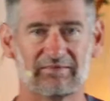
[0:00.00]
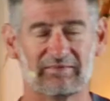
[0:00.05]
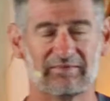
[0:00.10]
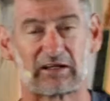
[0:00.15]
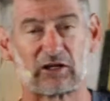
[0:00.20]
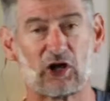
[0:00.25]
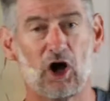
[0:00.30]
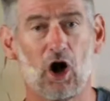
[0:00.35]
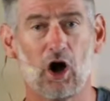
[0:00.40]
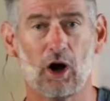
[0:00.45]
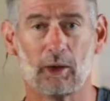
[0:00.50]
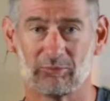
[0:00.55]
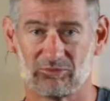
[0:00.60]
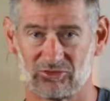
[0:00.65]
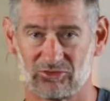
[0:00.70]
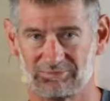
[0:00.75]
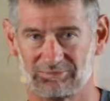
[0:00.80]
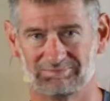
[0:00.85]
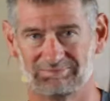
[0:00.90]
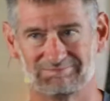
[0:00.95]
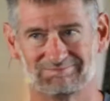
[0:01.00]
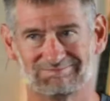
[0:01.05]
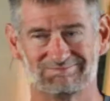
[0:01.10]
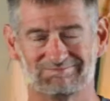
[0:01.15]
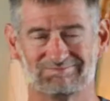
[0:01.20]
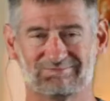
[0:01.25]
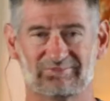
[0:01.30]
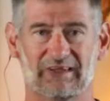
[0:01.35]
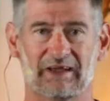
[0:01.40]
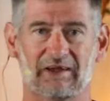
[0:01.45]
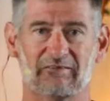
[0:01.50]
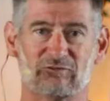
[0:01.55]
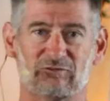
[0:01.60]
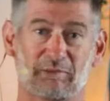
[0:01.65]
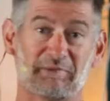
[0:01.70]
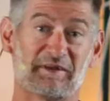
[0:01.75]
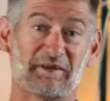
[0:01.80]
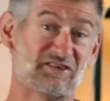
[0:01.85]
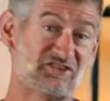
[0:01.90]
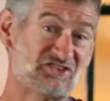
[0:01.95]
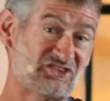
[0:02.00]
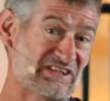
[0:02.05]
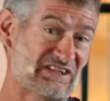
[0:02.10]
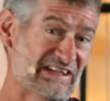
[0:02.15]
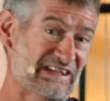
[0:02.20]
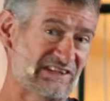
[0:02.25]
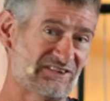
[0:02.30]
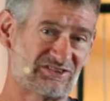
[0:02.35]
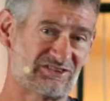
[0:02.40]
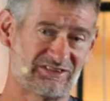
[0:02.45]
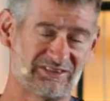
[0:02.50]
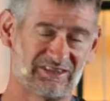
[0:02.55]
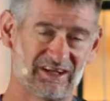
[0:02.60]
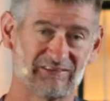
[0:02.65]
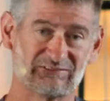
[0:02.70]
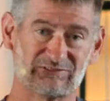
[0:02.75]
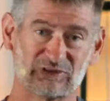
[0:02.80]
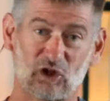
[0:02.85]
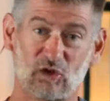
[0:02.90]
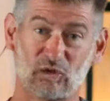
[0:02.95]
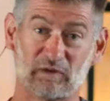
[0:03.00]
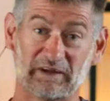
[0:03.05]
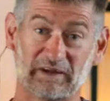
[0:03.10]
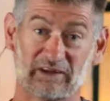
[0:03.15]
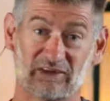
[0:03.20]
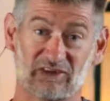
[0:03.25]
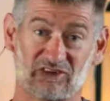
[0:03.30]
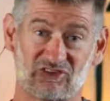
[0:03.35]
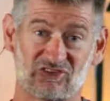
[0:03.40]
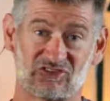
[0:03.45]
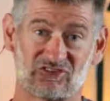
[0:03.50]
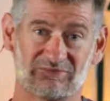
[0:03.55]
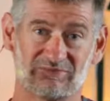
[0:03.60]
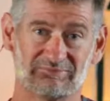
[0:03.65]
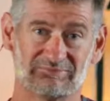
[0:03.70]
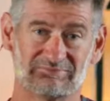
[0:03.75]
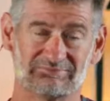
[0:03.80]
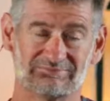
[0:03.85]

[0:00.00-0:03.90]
that comes from the disease of loneliness